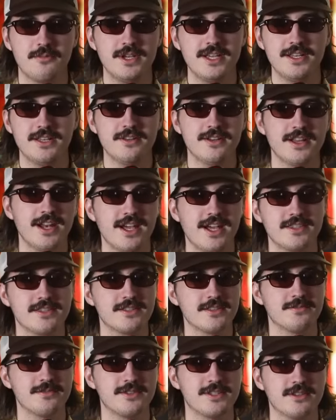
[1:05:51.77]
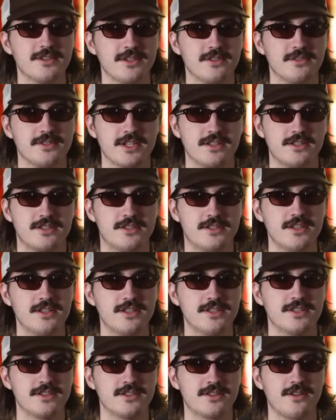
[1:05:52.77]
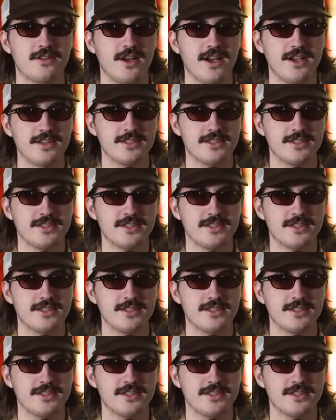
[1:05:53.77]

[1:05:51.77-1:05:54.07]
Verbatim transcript: you can add some too. And he was like, Jesus Christ.